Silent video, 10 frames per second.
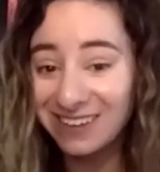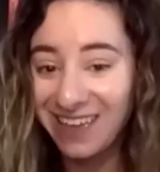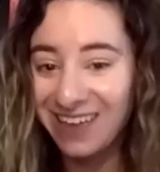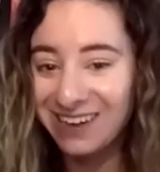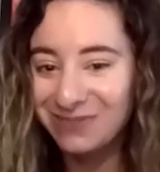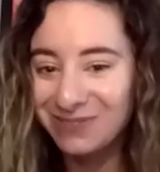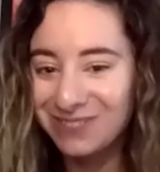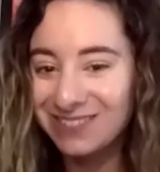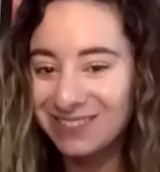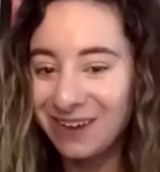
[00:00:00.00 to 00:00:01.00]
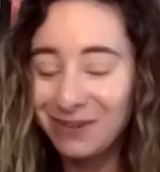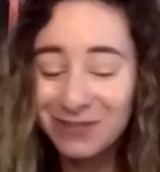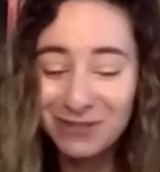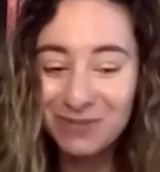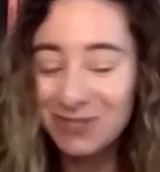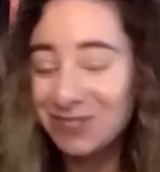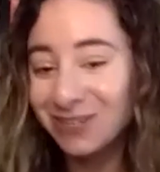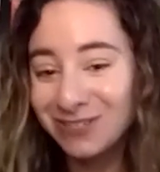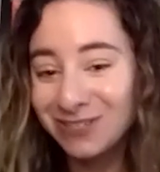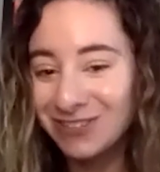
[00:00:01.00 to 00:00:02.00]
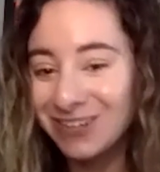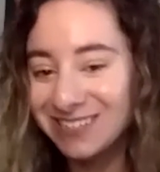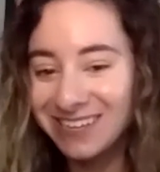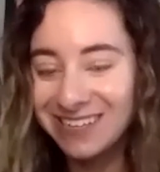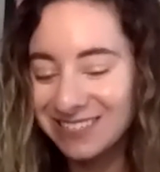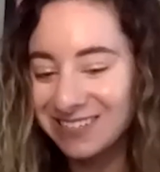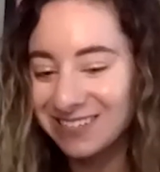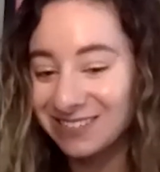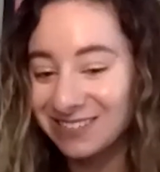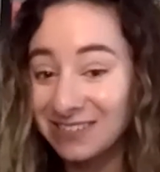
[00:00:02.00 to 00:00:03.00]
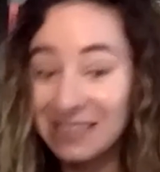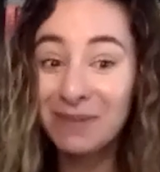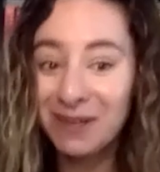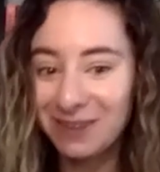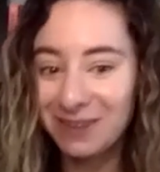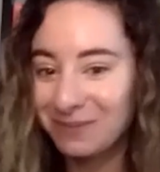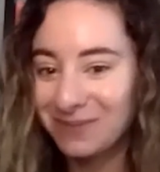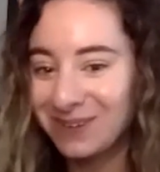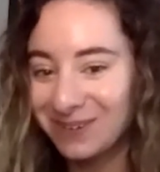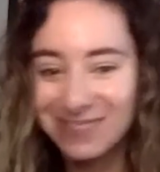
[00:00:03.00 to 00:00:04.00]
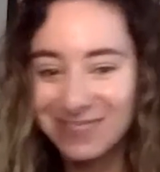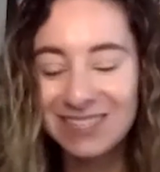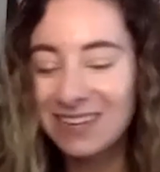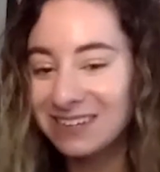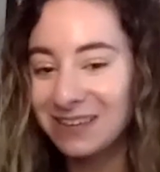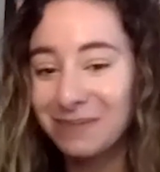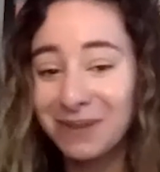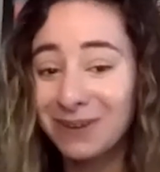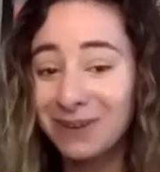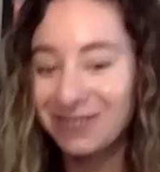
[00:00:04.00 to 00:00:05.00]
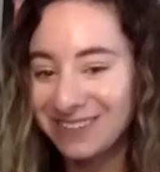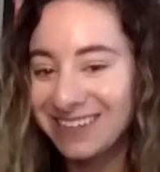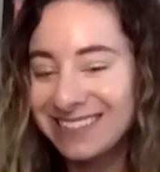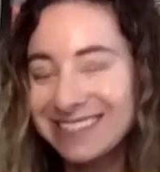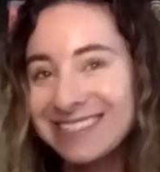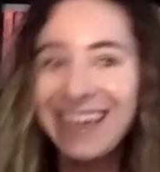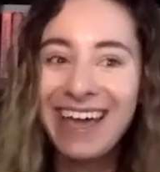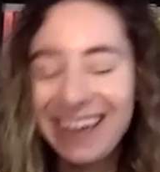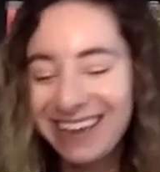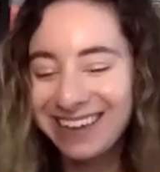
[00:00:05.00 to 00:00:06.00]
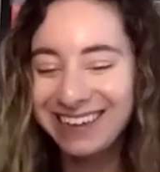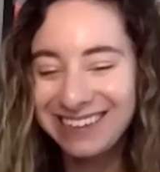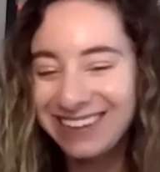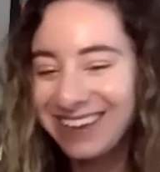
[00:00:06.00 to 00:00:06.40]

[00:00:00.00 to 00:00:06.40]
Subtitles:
And I was almost starstruck to get to email them, to send an email to Garth Nix and say, hey,